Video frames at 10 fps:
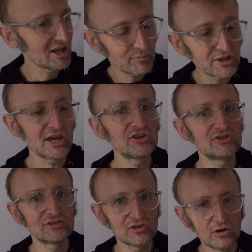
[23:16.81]
the
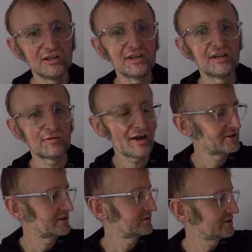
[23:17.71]
applications only,
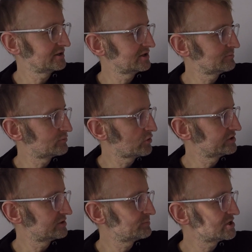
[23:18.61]
rather the
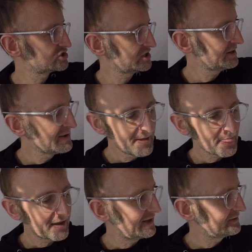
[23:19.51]
broader picture.
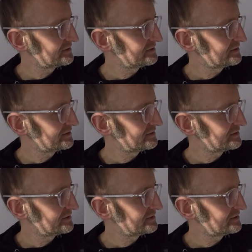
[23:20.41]
And